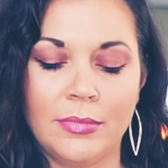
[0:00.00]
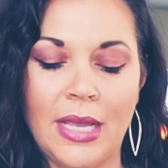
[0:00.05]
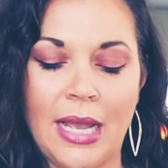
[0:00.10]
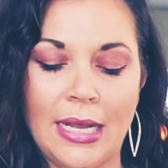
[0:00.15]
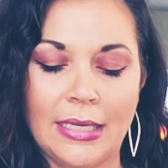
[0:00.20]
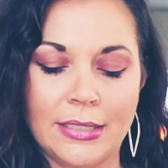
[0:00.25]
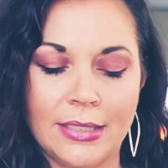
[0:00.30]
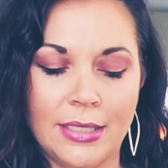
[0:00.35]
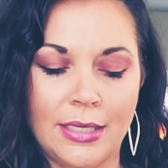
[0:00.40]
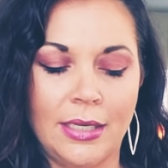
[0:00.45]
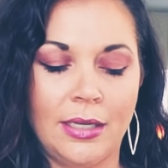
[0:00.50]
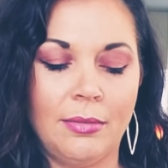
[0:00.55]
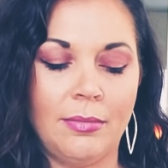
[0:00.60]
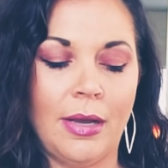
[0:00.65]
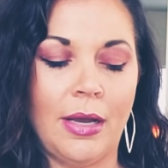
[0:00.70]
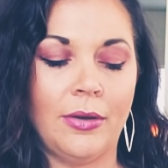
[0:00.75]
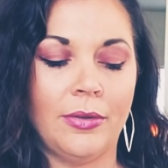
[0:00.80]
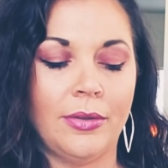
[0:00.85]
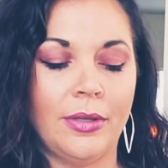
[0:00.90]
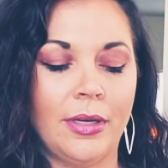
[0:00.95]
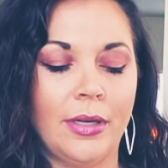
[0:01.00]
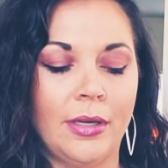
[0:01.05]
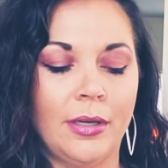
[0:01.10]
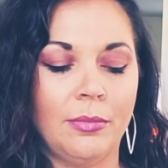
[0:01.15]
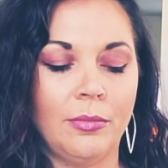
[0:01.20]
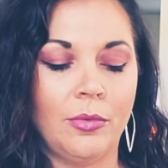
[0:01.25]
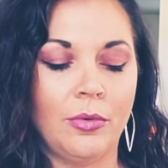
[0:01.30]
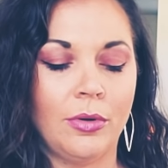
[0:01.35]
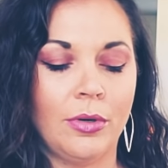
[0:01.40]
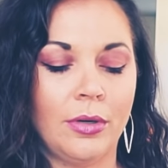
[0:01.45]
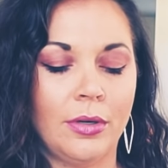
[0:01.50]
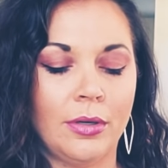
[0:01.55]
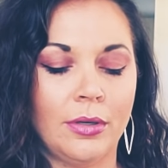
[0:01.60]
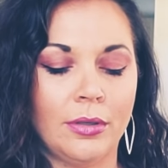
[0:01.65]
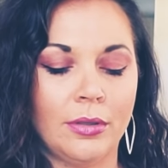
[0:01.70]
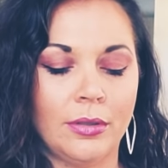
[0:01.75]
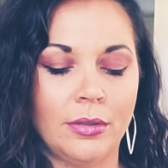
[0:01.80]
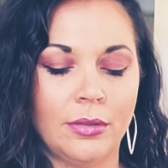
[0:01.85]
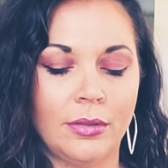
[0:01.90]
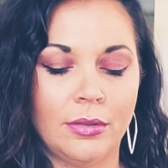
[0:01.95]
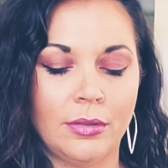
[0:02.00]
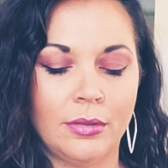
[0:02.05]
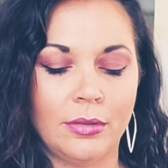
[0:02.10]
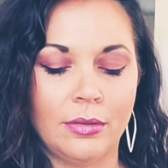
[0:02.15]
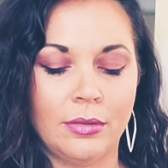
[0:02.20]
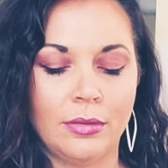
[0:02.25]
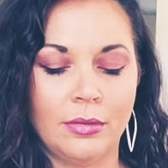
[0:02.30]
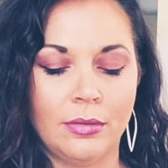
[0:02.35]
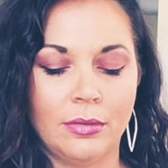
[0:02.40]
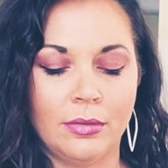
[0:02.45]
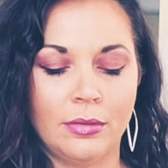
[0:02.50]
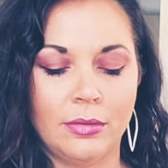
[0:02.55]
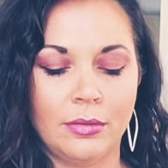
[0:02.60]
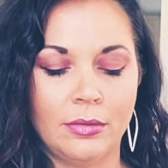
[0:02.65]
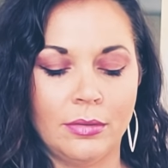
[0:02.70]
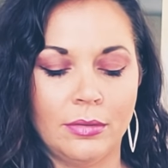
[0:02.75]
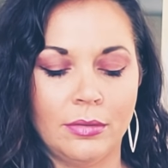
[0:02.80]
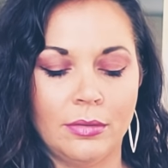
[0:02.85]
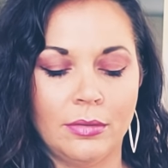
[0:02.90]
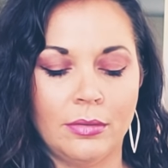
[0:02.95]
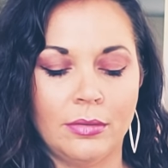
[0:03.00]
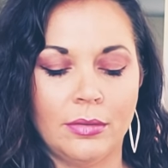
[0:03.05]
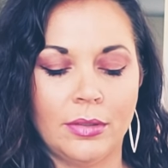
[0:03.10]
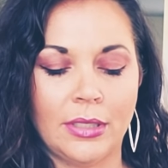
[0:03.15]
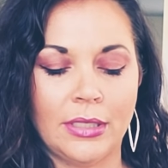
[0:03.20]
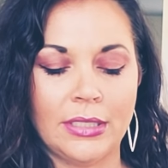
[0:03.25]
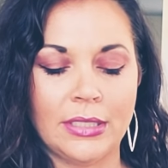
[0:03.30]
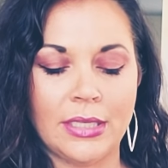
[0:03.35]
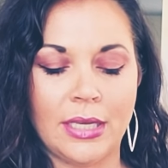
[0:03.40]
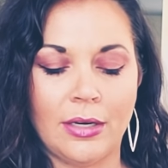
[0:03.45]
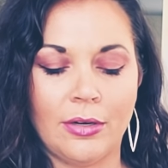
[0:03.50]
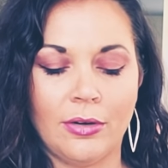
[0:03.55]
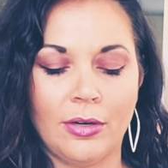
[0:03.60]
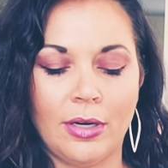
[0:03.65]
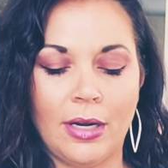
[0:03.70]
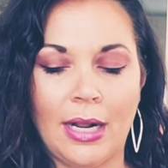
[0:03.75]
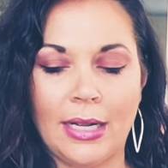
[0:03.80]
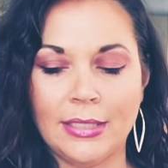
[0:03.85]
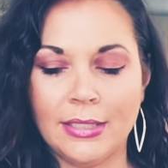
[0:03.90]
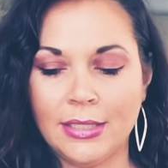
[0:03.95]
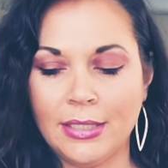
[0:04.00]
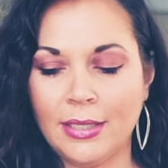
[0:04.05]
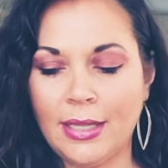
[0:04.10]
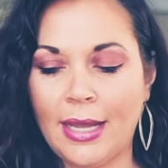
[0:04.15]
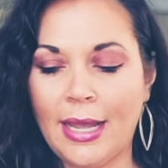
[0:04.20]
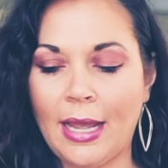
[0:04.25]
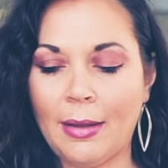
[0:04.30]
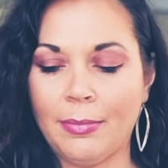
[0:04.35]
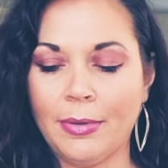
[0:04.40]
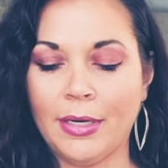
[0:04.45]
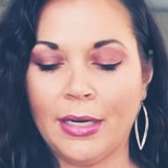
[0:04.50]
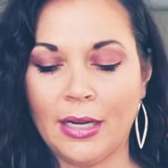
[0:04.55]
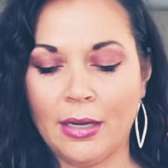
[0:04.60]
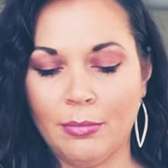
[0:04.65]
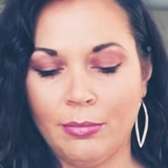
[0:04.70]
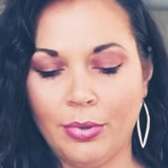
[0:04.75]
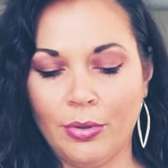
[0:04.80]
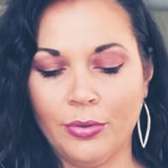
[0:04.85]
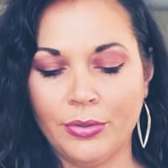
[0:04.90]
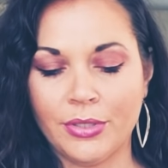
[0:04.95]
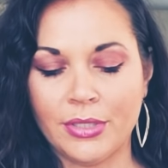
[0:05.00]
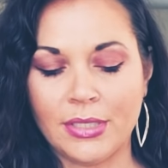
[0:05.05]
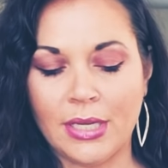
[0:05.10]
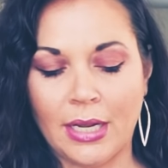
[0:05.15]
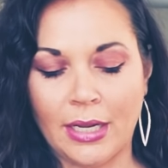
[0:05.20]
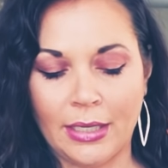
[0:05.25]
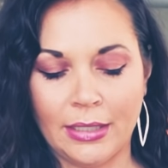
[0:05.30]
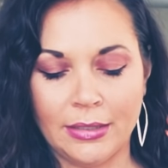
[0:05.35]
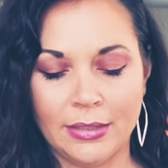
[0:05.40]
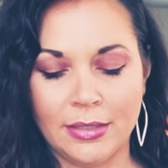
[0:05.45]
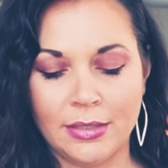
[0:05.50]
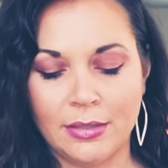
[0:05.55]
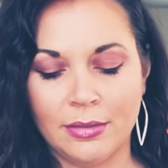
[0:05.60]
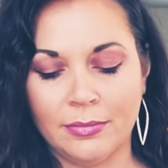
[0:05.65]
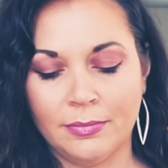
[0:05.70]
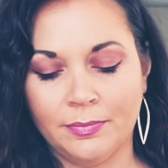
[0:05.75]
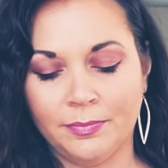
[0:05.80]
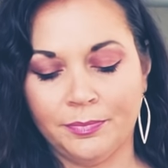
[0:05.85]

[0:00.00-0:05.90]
asking about them or et cetera, I see that happening on both sides.